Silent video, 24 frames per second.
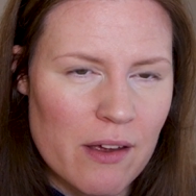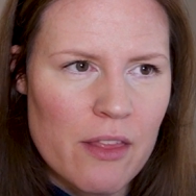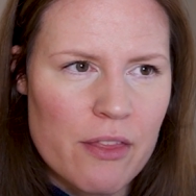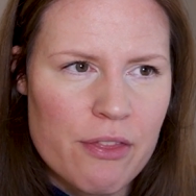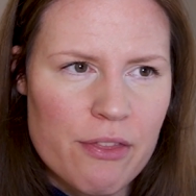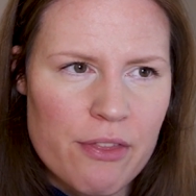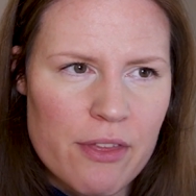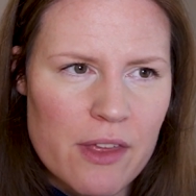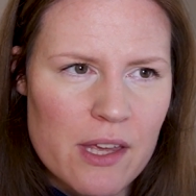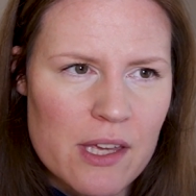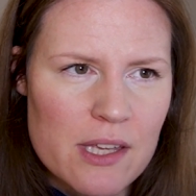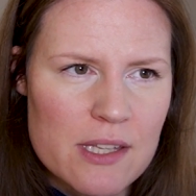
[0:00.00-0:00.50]
The
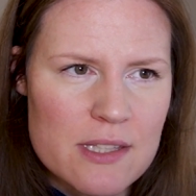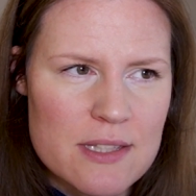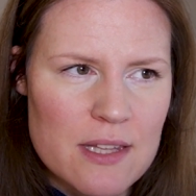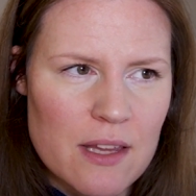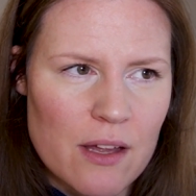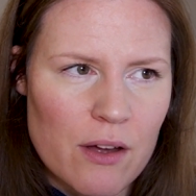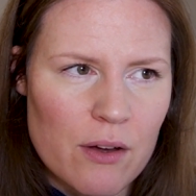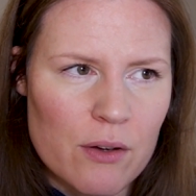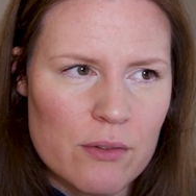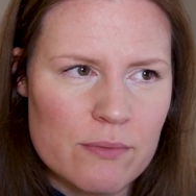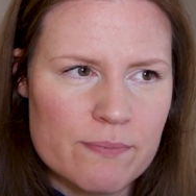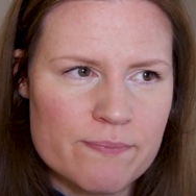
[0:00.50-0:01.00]
thing is
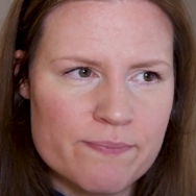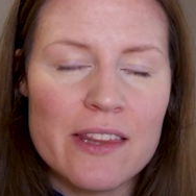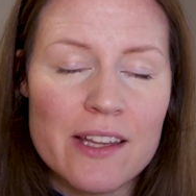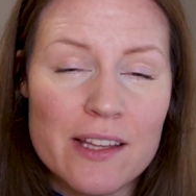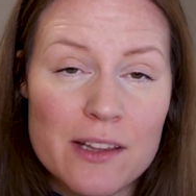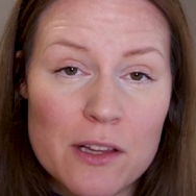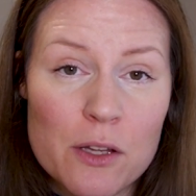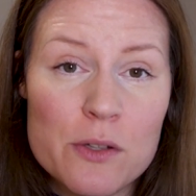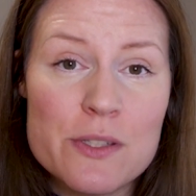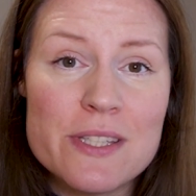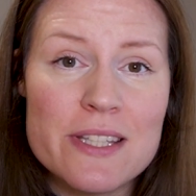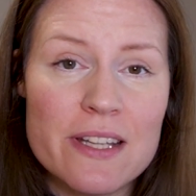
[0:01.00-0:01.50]
though, the
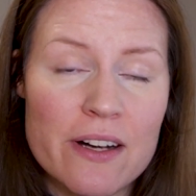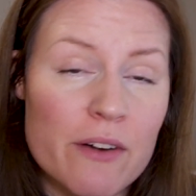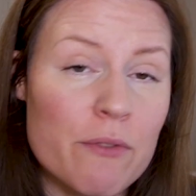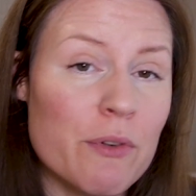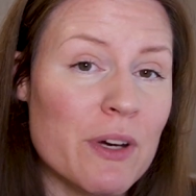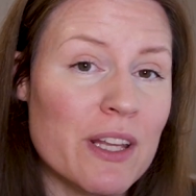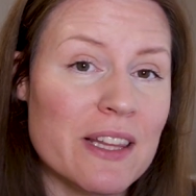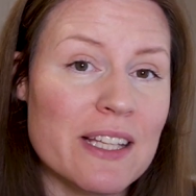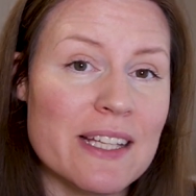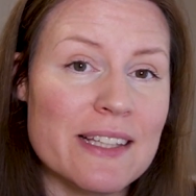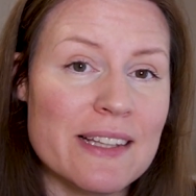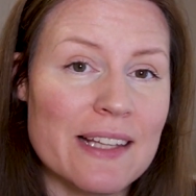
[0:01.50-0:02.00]
clothes that I
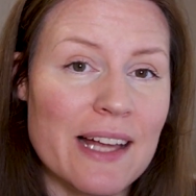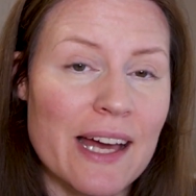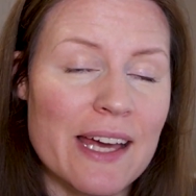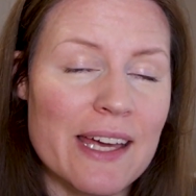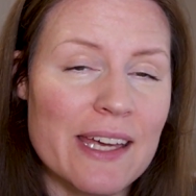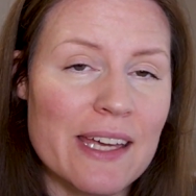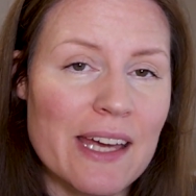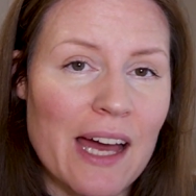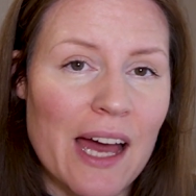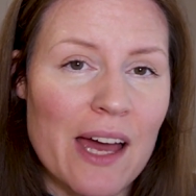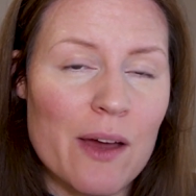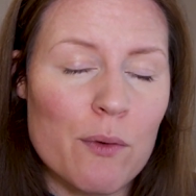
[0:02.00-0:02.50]
really
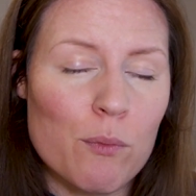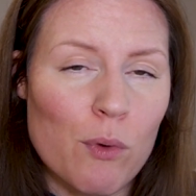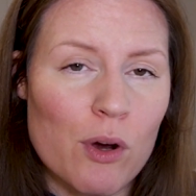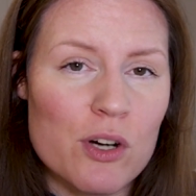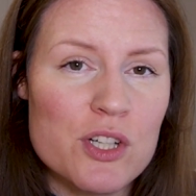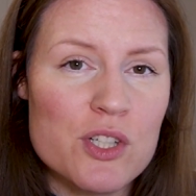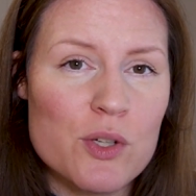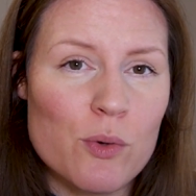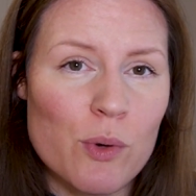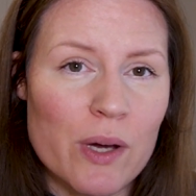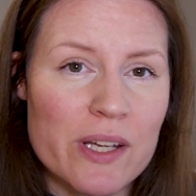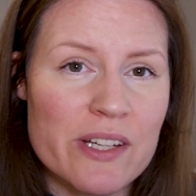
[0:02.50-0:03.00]
like, I
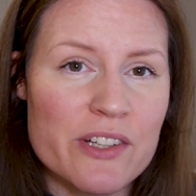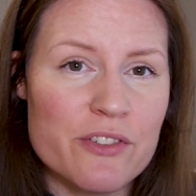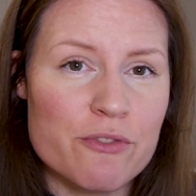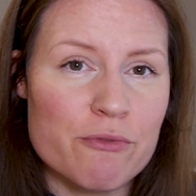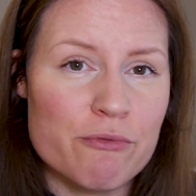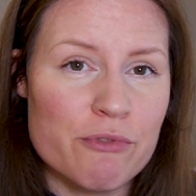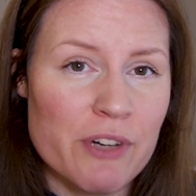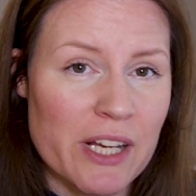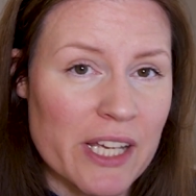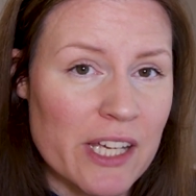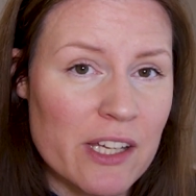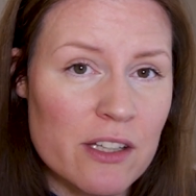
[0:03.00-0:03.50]
wash quite
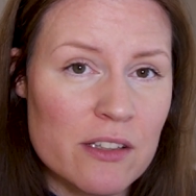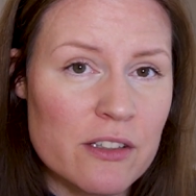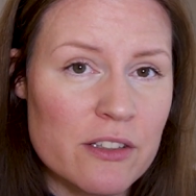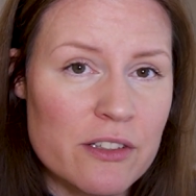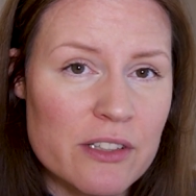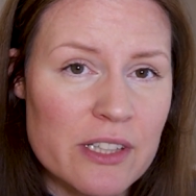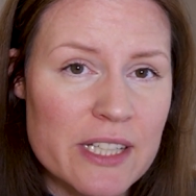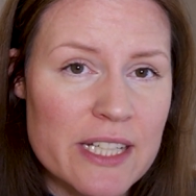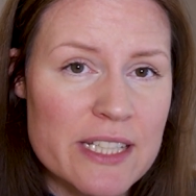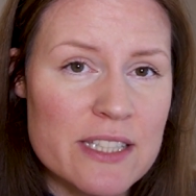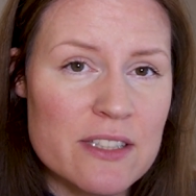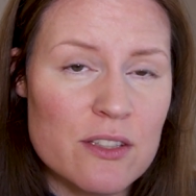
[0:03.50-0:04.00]

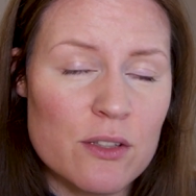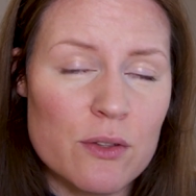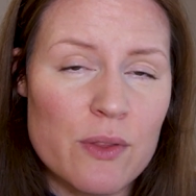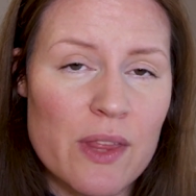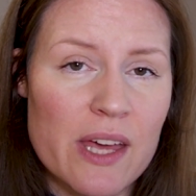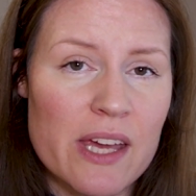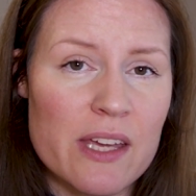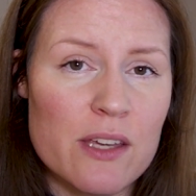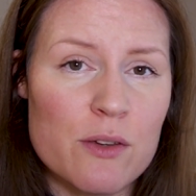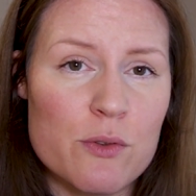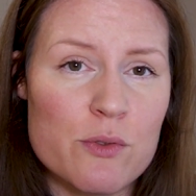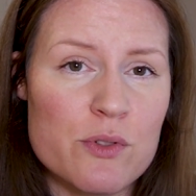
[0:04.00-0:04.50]
regularly, so
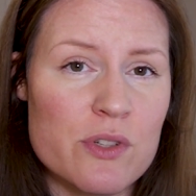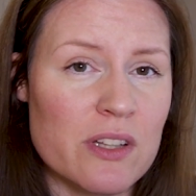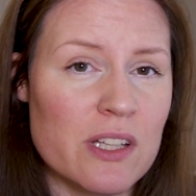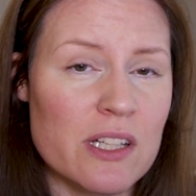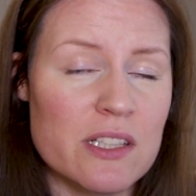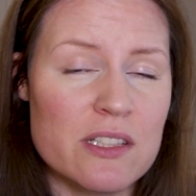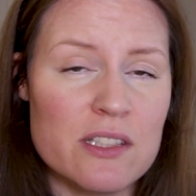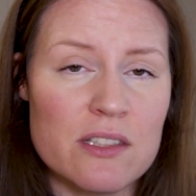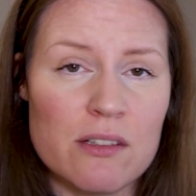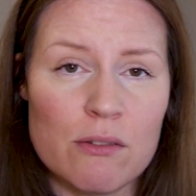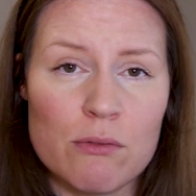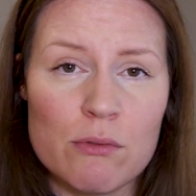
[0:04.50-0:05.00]
they usually
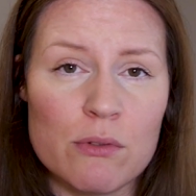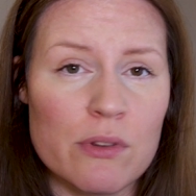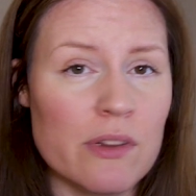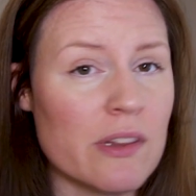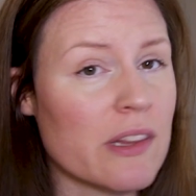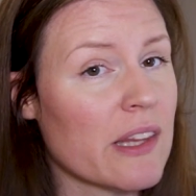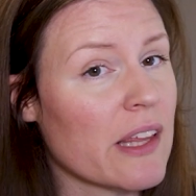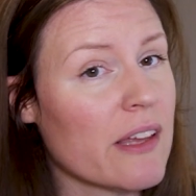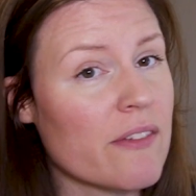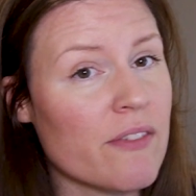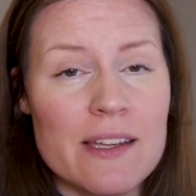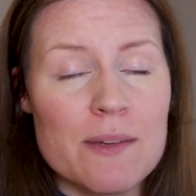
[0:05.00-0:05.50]

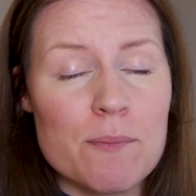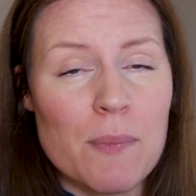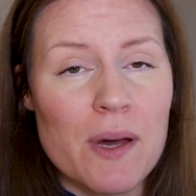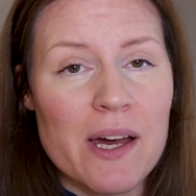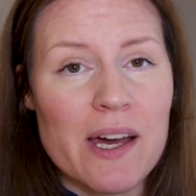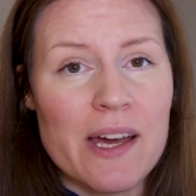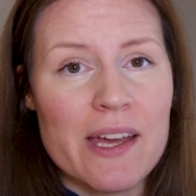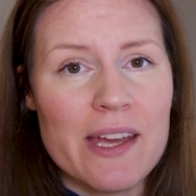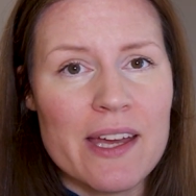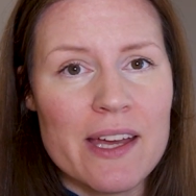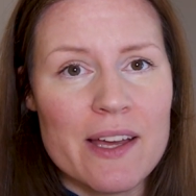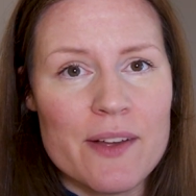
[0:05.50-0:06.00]
don't live in
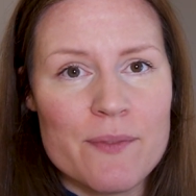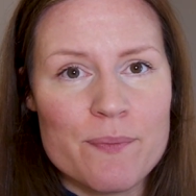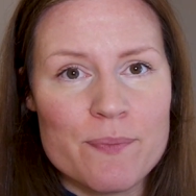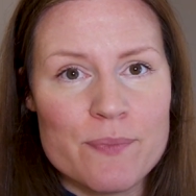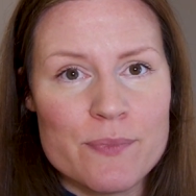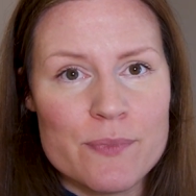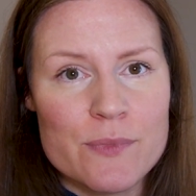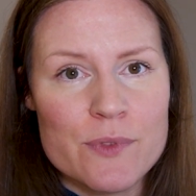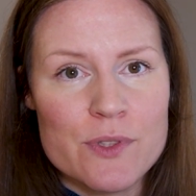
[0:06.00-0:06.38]
my